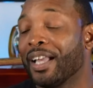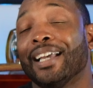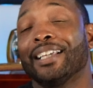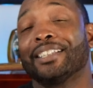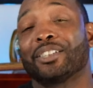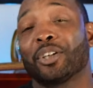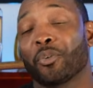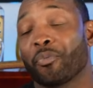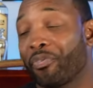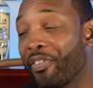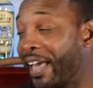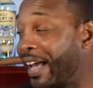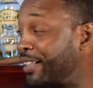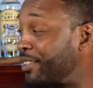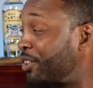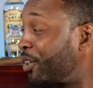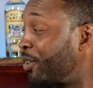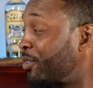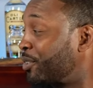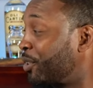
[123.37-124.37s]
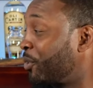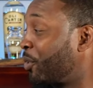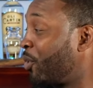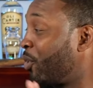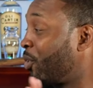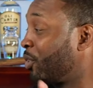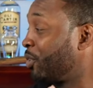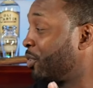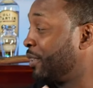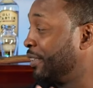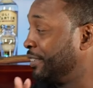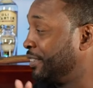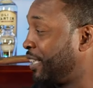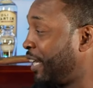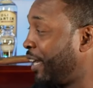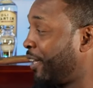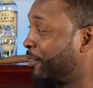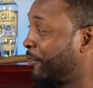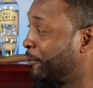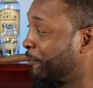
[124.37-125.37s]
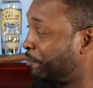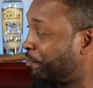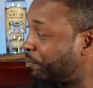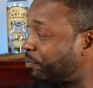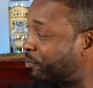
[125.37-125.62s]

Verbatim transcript: So that's also going on the channel.